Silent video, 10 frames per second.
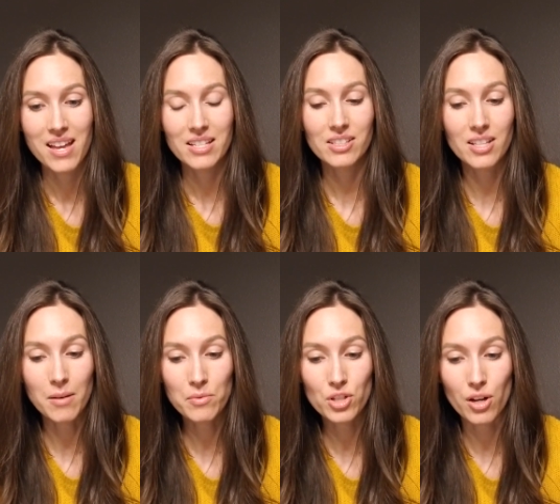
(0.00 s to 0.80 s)

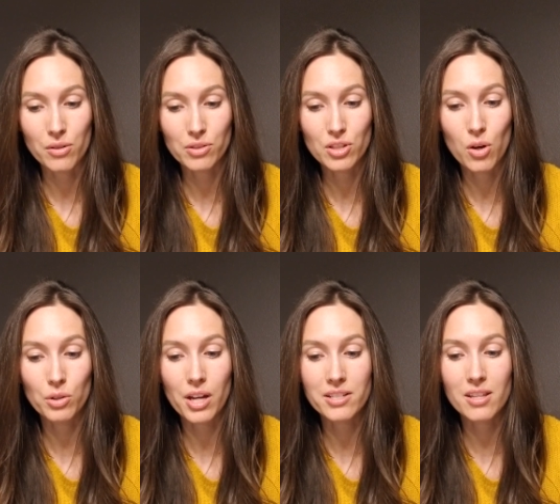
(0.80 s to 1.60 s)
Some chose to
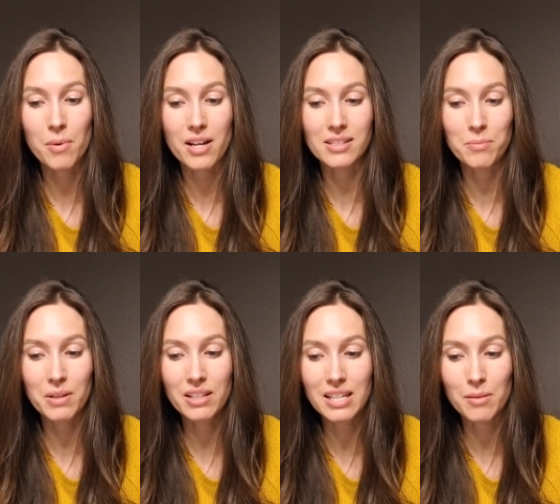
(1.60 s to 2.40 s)
hold on to the
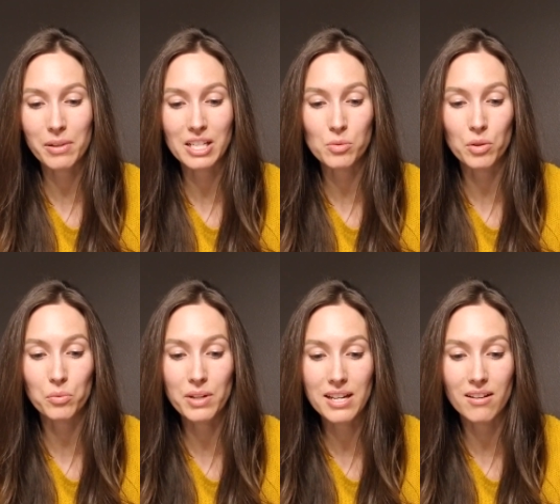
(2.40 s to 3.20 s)
possibility the plates were
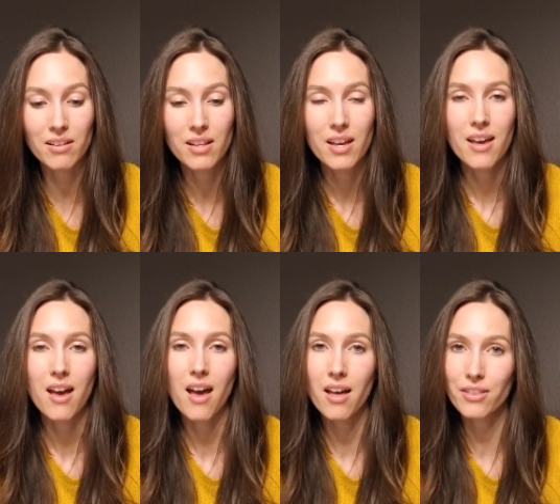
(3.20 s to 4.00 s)
real.
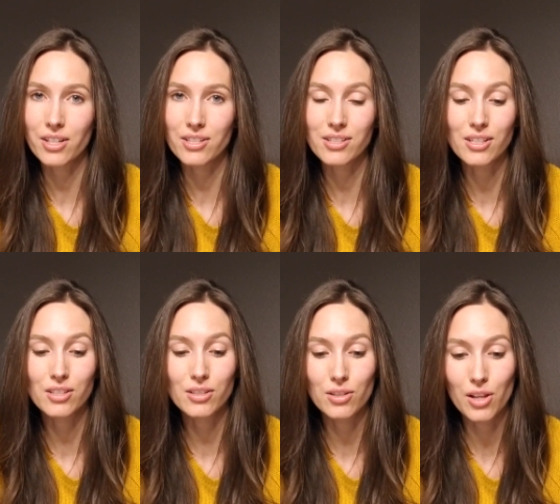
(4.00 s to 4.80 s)
Others
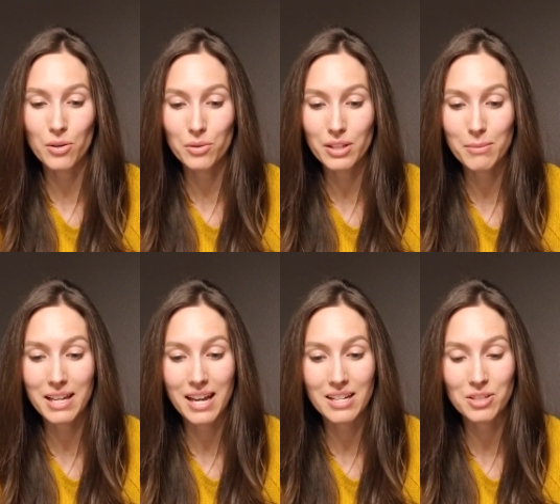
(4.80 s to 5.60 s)
slowly
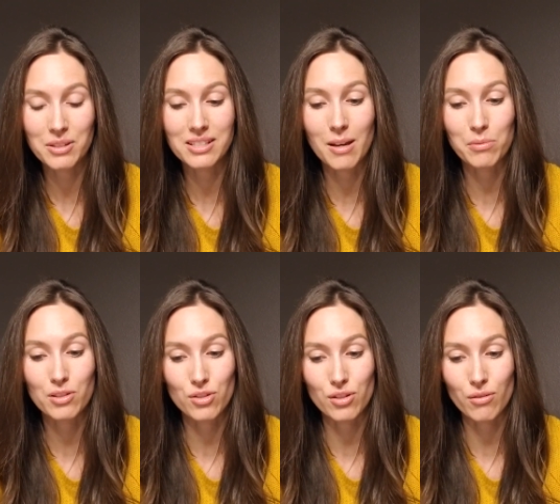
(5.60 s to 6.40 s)
began to accept the
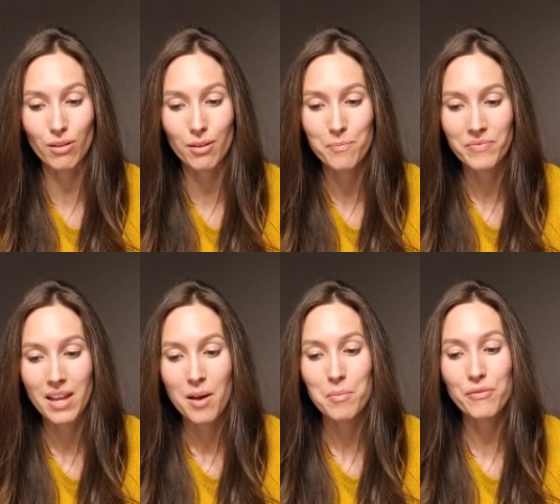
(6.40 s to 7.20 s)
truth.
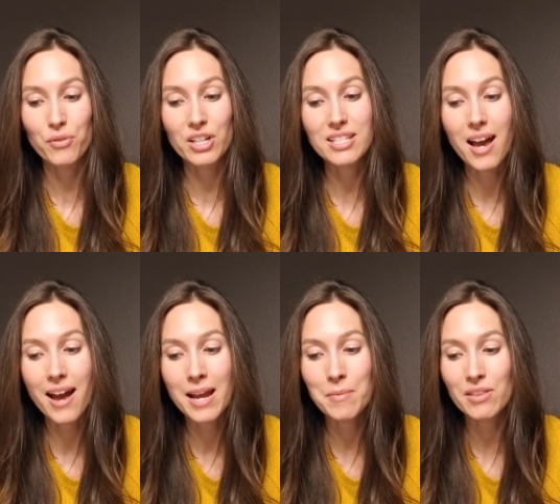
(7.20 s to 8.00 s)
But for a
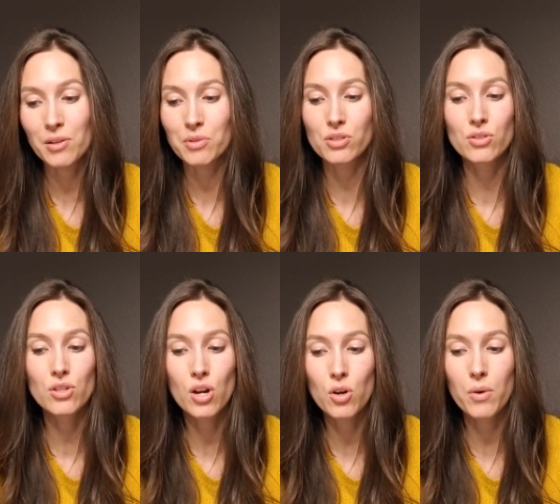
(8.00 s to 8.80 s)
time, there was
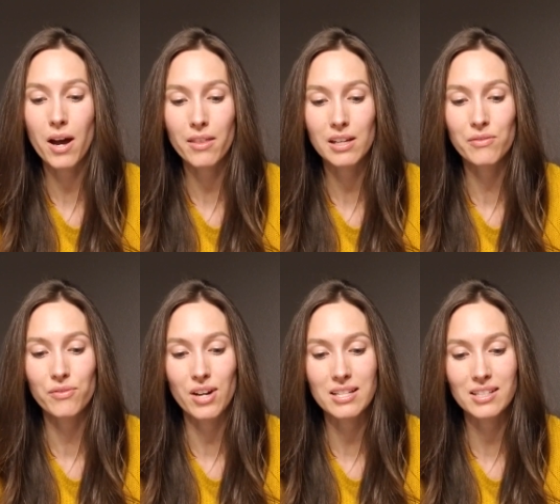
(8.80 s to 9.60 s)
no other
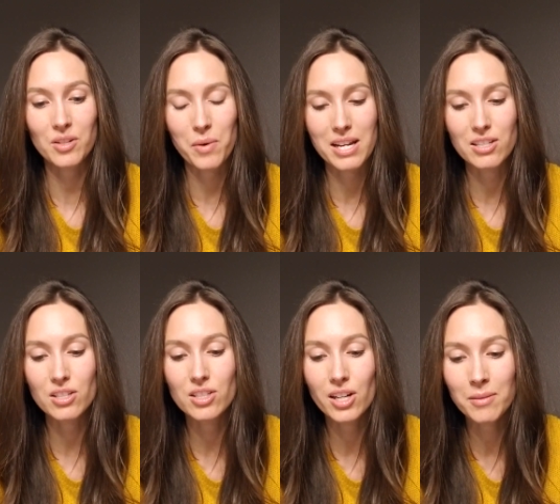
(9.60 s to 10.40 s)
forensic way to
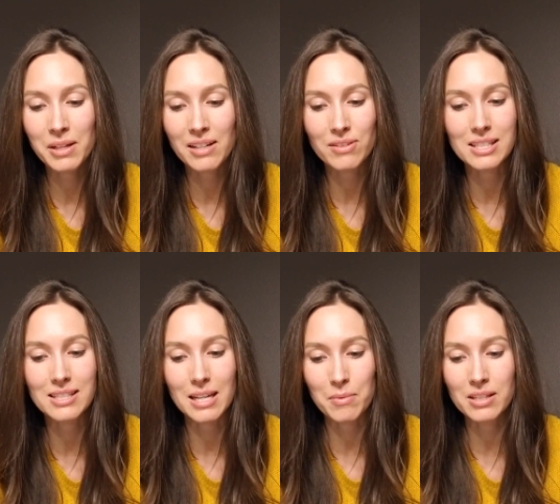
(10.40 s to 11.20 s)
determine if the
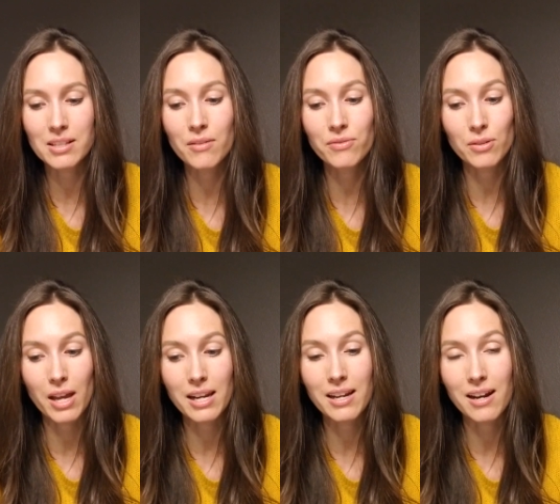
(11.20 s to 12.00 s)
statements of
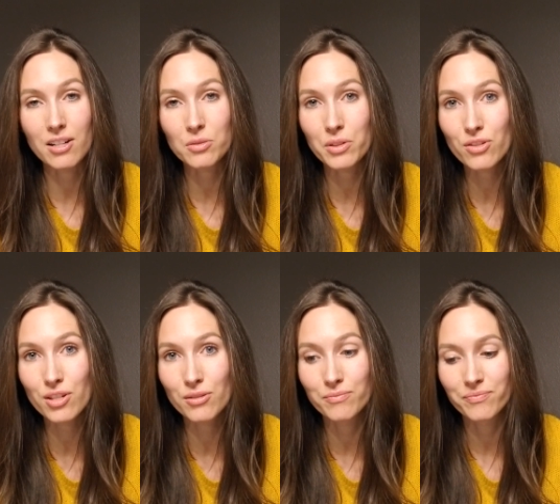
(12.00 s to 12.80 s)
Fugate and Harris were
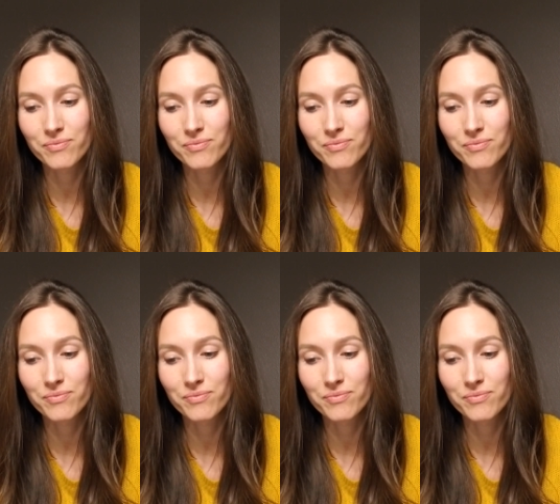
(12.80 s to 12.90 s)
true.